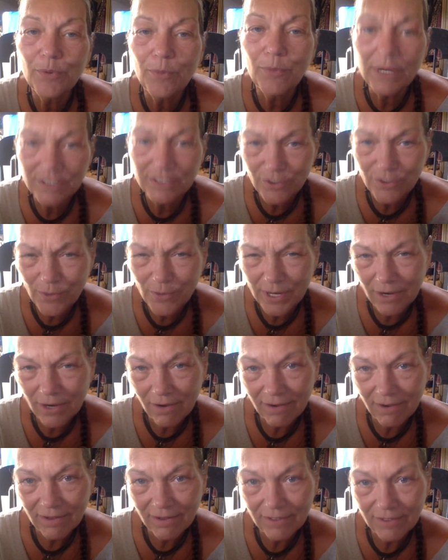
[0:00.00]
what's going
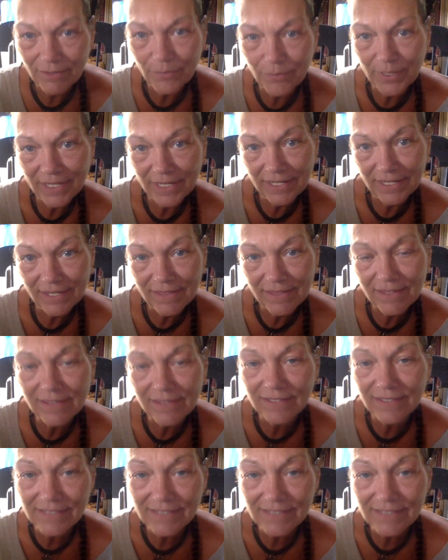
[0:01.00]
on with the